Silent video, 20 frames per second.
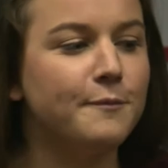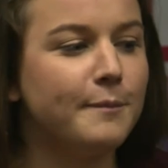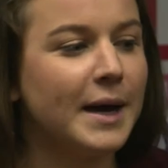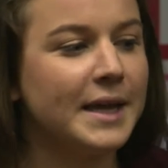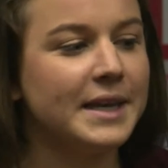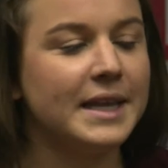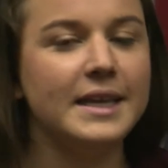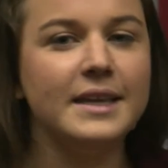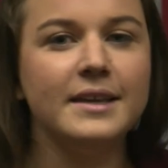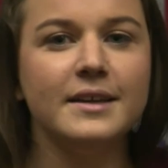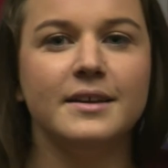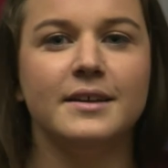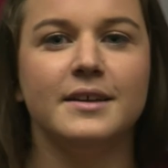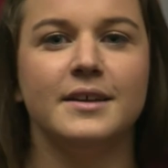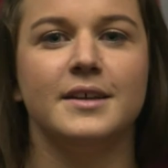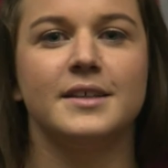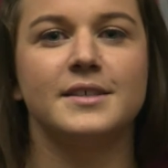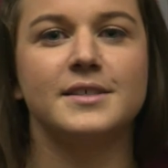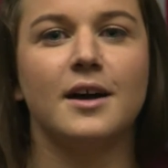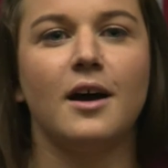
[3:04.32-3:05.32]
money,
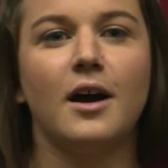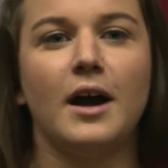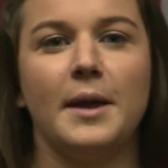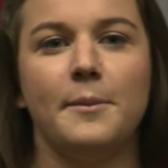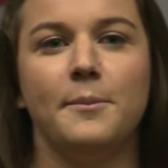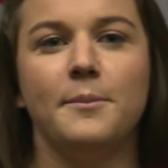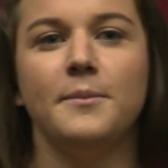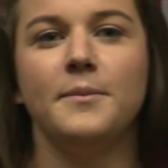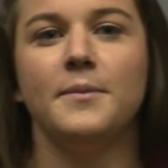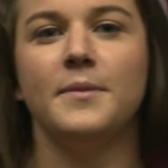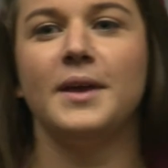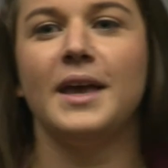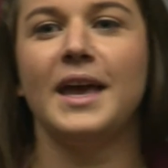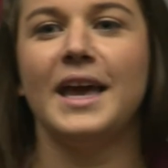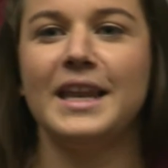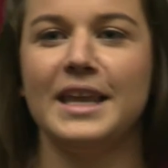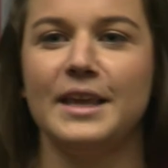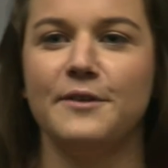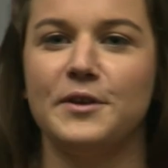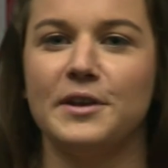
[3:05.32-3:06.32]
time,
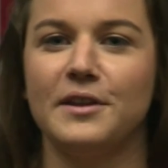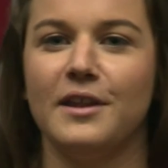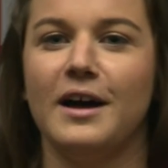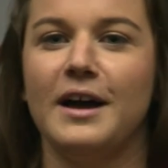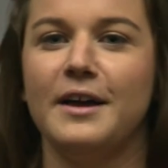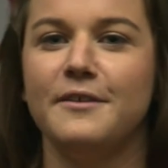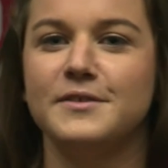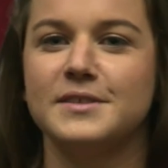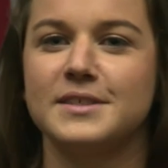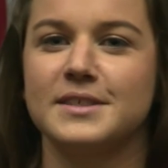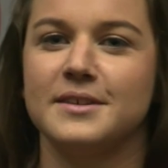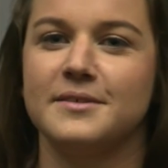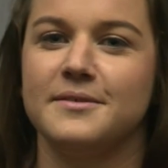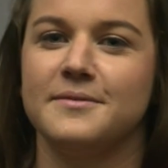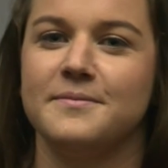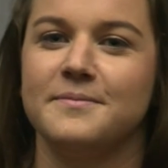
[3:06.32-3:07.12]
and even lives.